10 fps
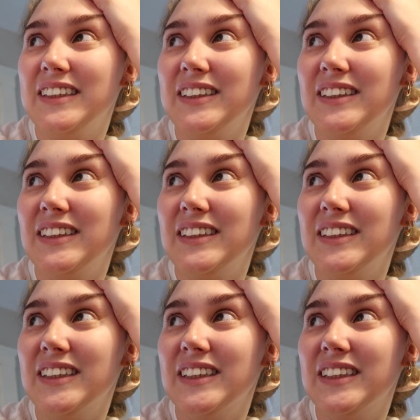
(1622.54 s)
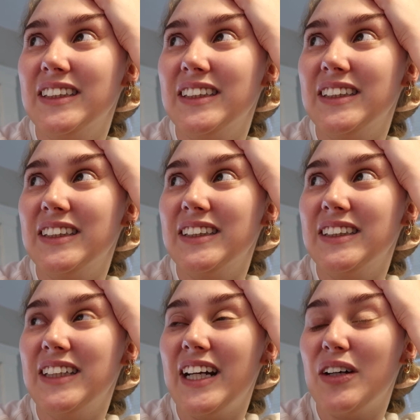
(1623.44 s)

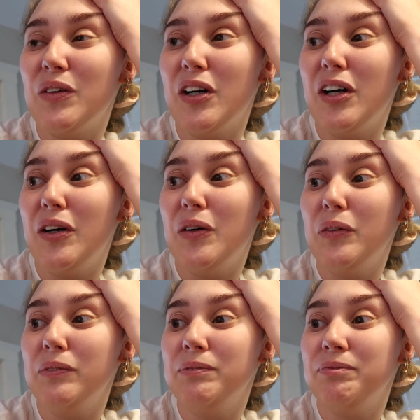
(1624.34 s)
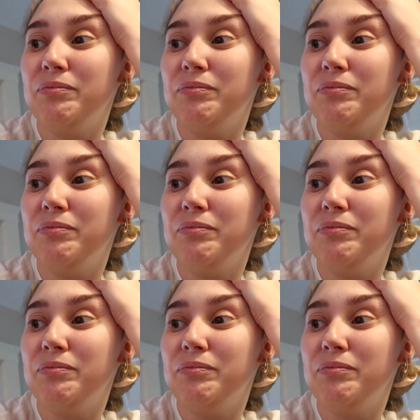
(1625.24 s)
Ooh, I don't know.